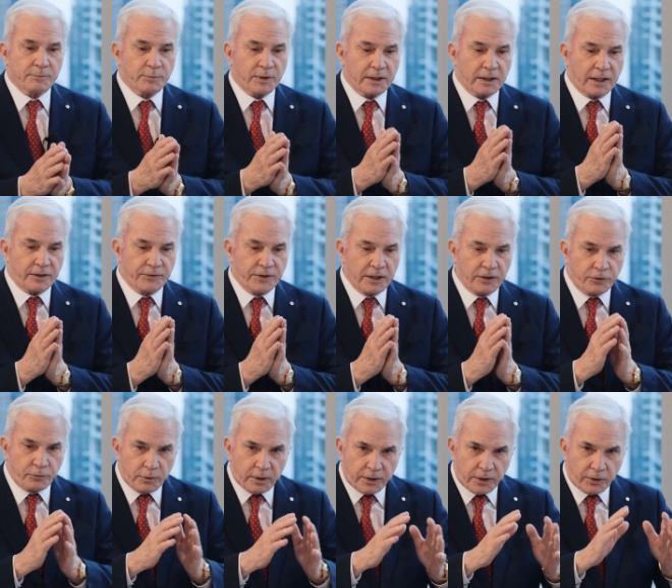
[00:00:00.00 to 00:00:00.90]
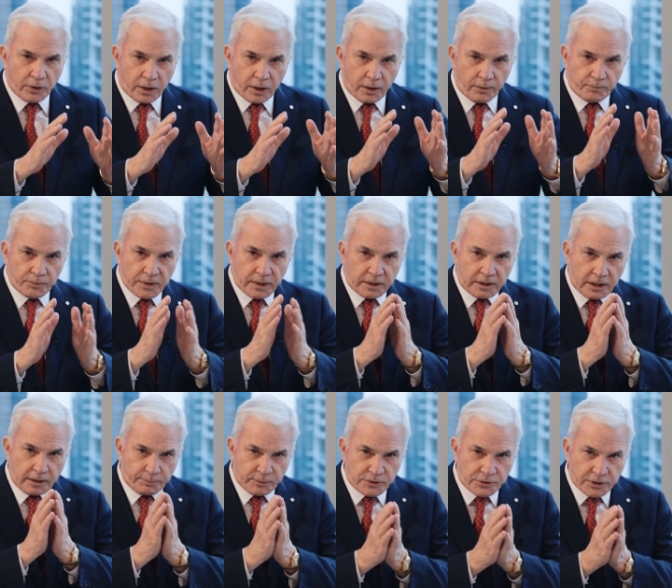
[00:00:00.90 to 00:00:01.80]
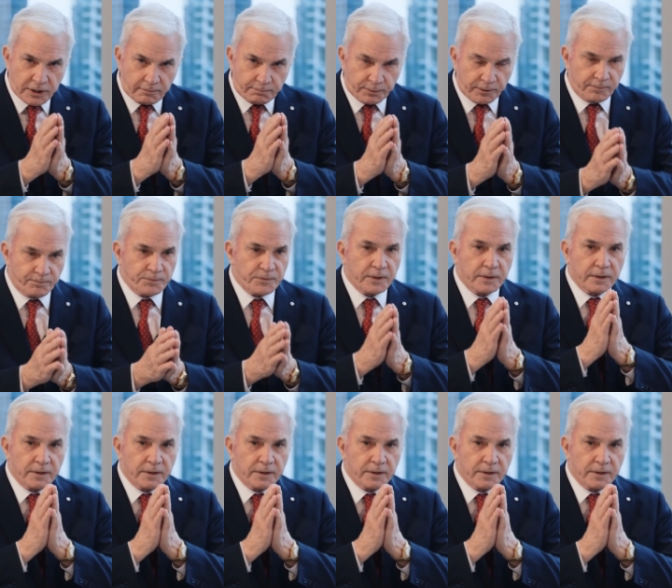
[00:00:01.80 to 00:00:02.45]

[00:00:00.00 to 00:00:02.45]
But I think throughout it all, keep it simple.